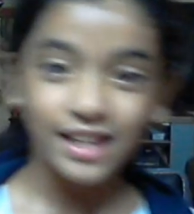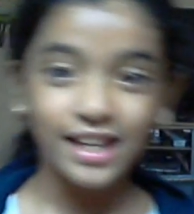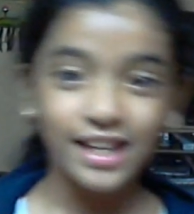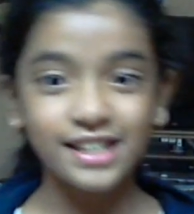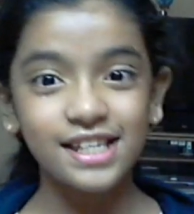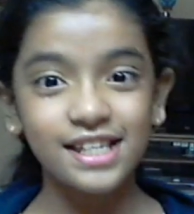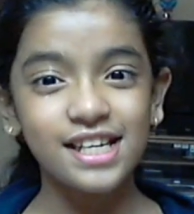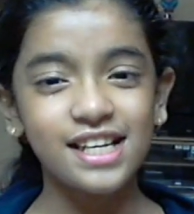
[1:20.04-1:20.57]

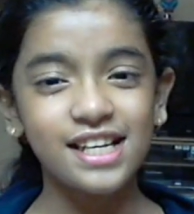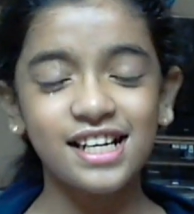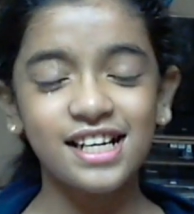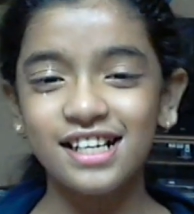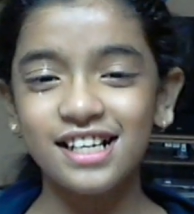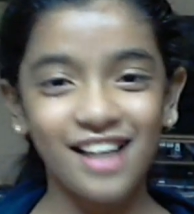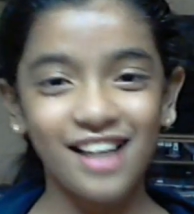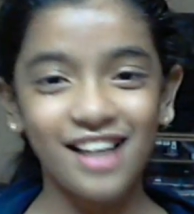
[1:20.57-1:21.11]
That
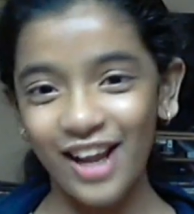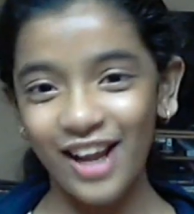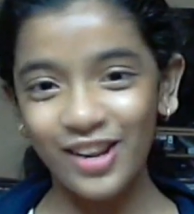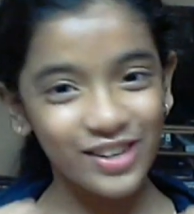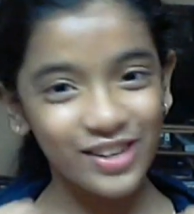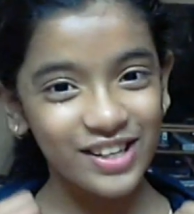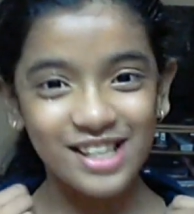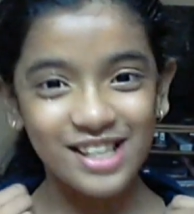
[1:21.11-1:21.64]
I
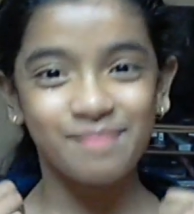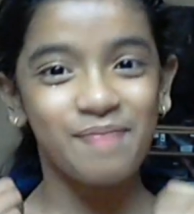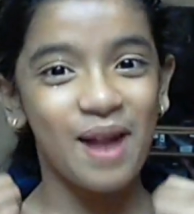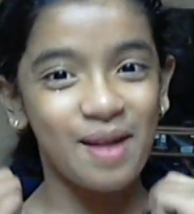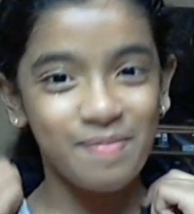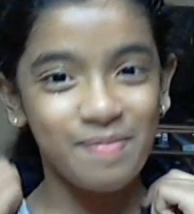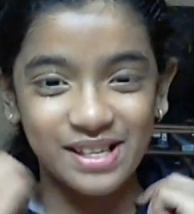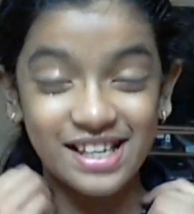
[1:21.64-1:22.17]
don't know this
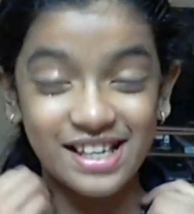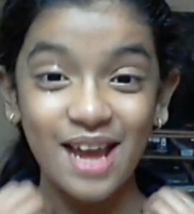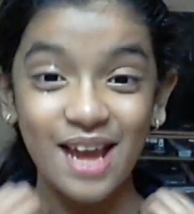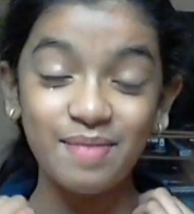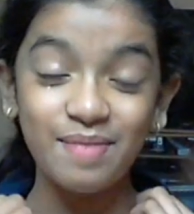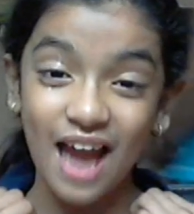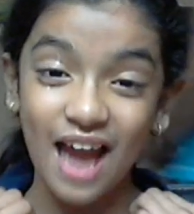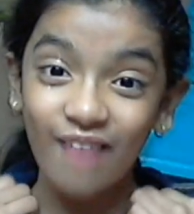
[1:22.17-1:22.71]
Barbie's
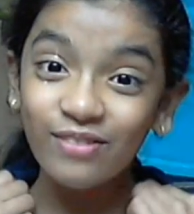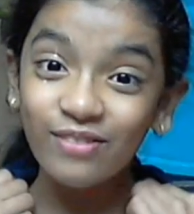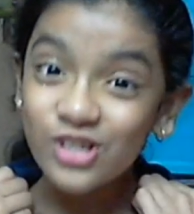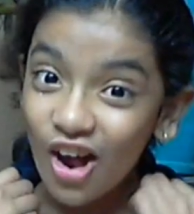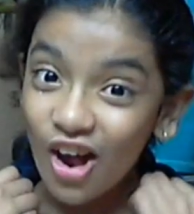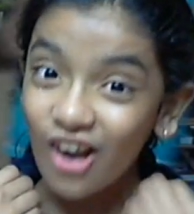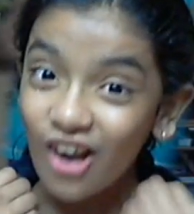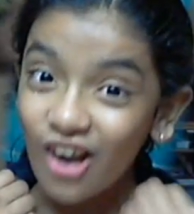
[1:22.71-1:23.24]
name, but I have
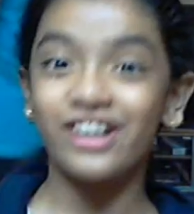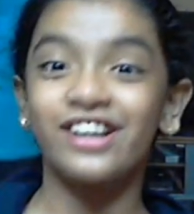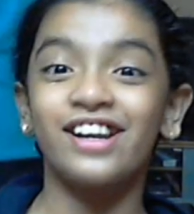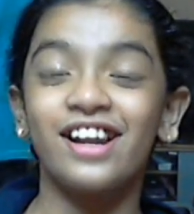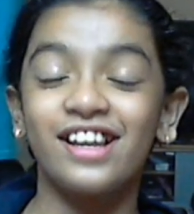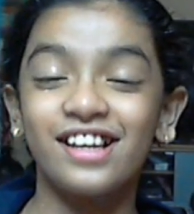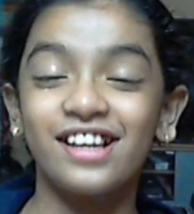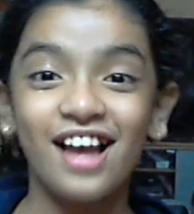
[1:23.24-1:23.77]
saw her,
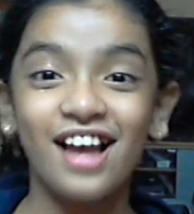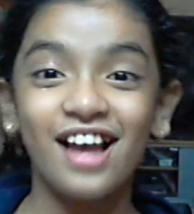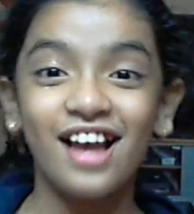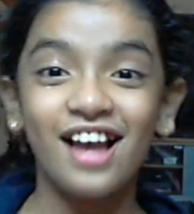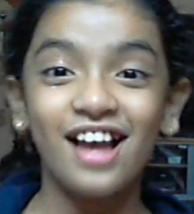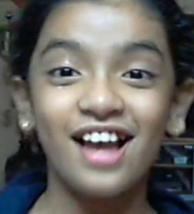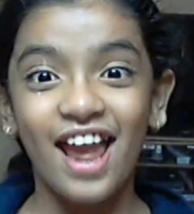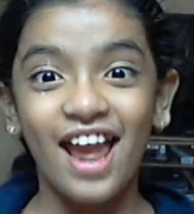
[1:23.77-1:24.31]

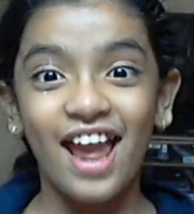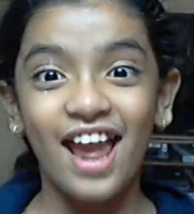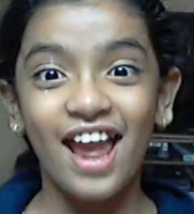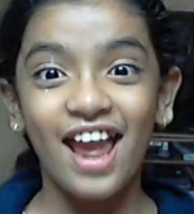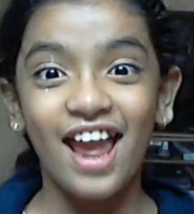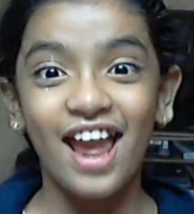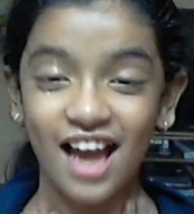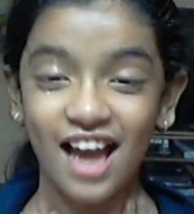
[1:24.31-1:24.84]

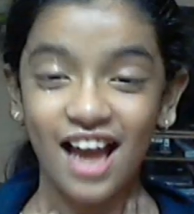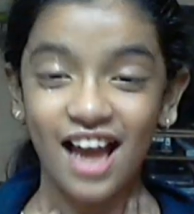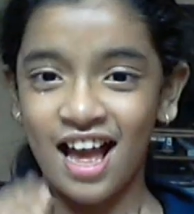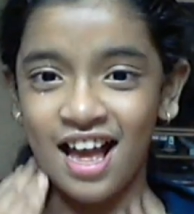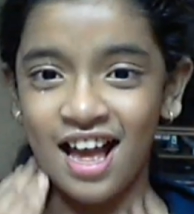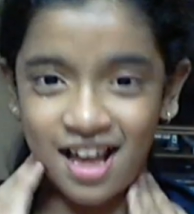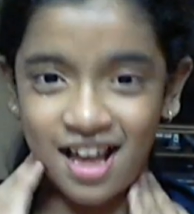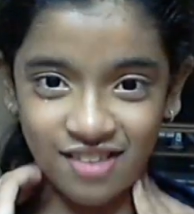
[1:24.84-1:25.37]
and
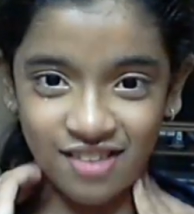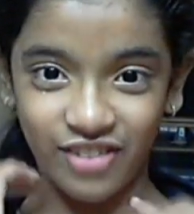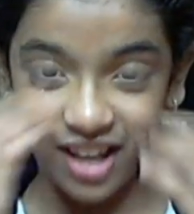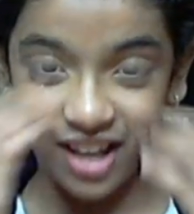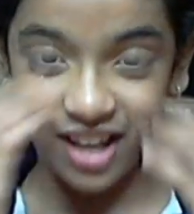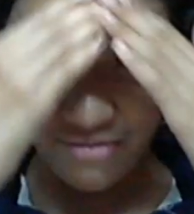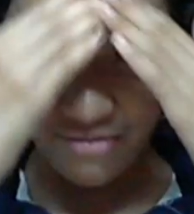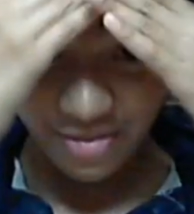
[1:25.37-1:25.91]
well,
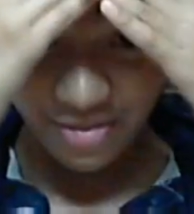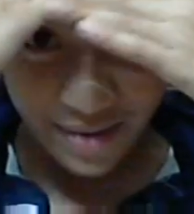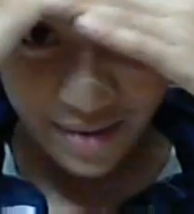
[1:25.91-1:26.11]
I'm from